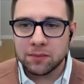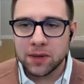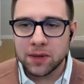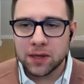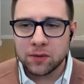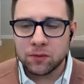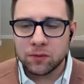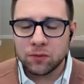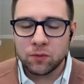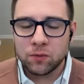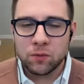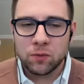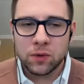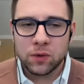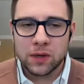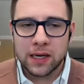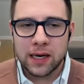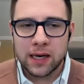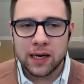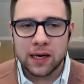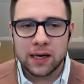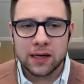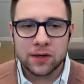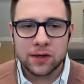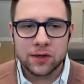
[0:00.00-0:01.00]
but what
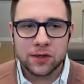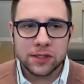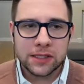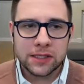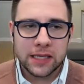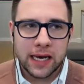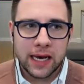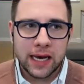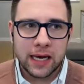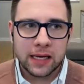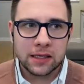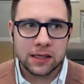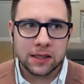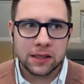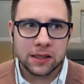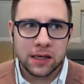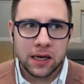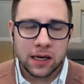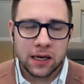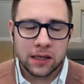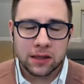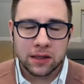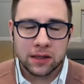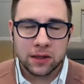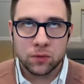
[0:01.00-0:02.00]
I understand, and
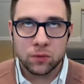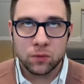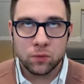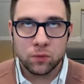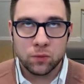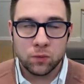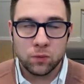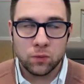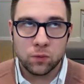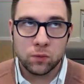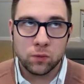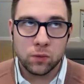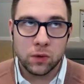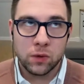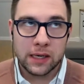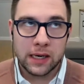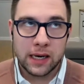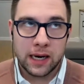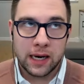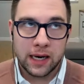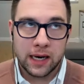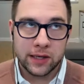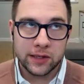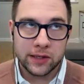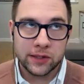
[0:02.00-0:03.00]
I think what
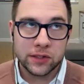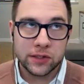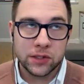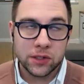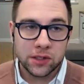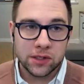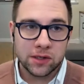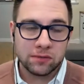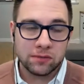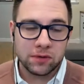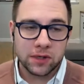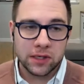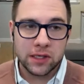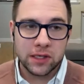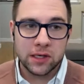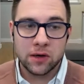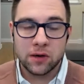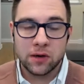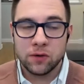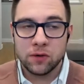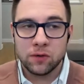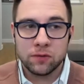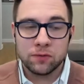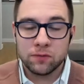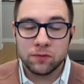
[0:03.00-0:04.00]
I intuitively
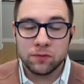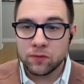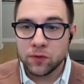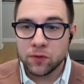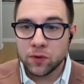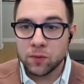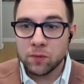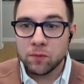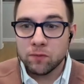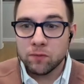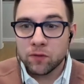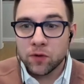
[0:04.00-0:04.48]
know from,